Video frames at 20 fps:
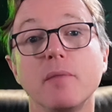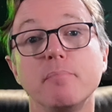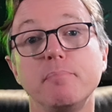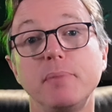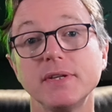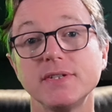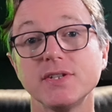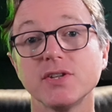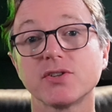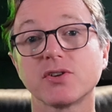
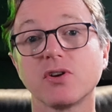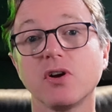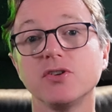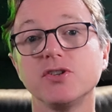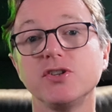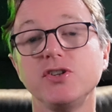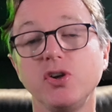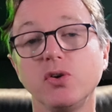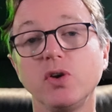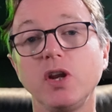Business
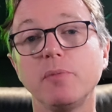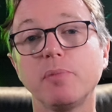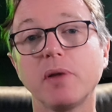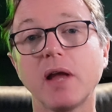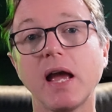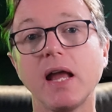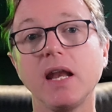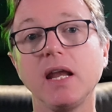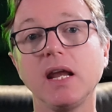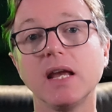continuity
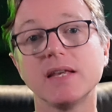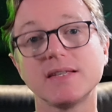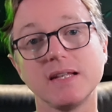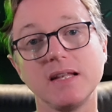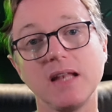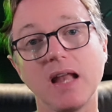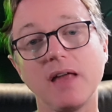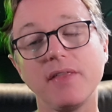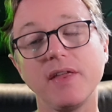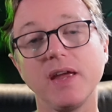planning is
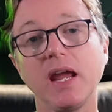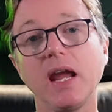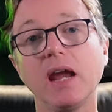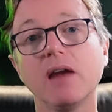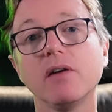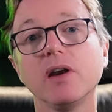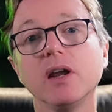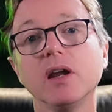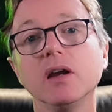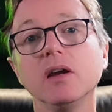another
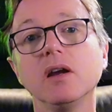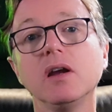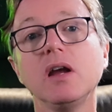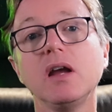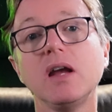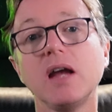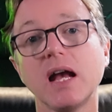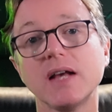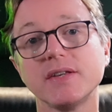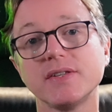area
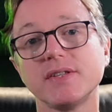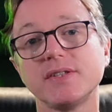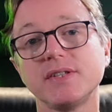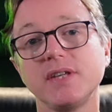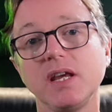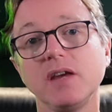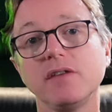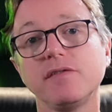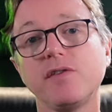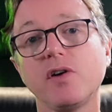as a
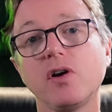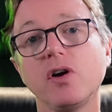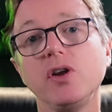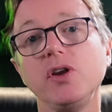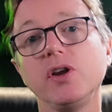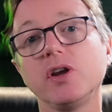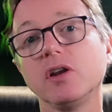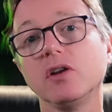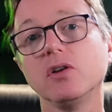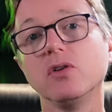CFO you can